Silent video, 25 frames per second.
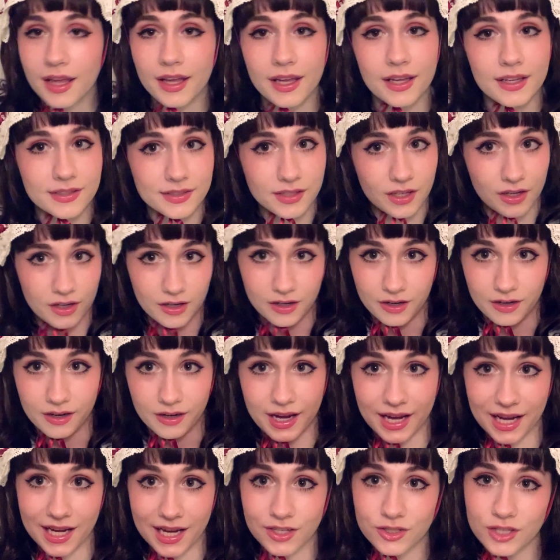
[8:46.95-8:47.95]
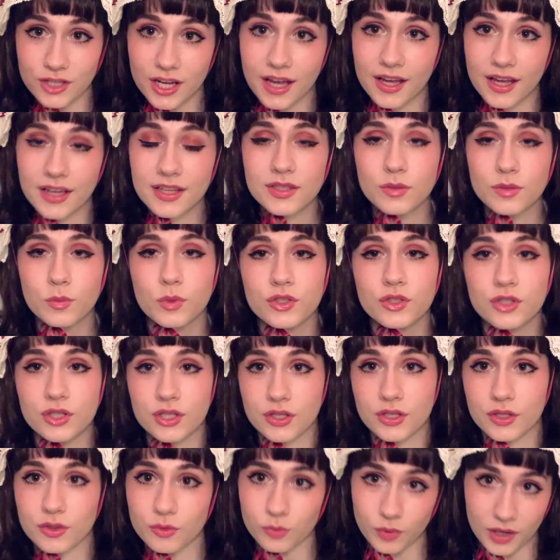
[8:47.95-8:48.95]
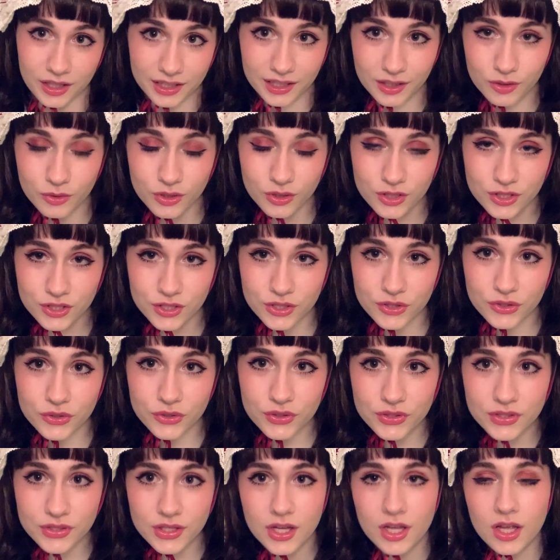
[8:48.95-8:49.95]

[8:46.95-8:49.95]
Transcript: is RHS, which is Rocking Horseshoes.